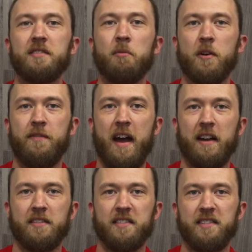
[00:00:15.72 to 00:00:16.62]
more
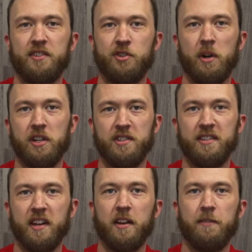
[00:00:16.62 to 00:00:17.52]
factors and situations
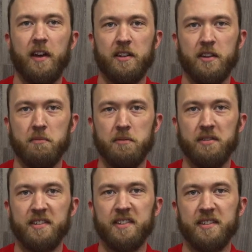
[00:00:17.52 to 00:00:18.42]
that can affect our immune
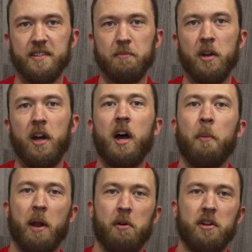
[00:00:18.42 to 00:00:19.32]
system,
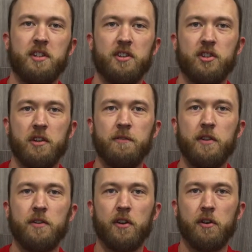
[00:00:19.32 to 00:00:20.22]
but I want to touch on a
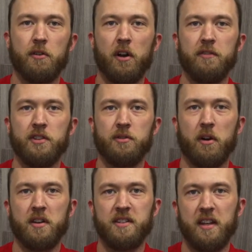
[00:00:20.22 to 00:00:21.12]
few that are relevant to
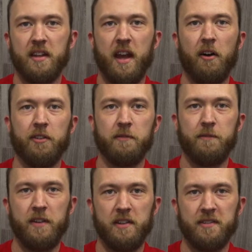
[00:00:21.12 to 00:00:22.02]
our daily health and
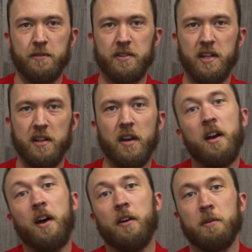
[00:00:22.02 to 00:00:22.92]
fitness routine,
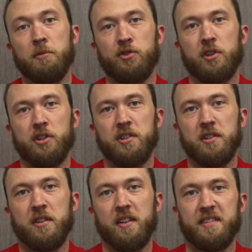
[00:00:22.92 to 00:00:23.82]
from
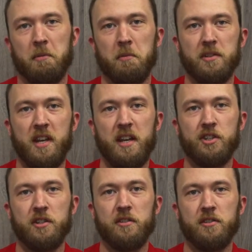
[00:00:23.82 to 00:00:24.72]
nutrition,
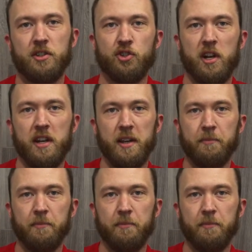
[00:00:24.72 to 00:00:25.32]
supplementation, to training.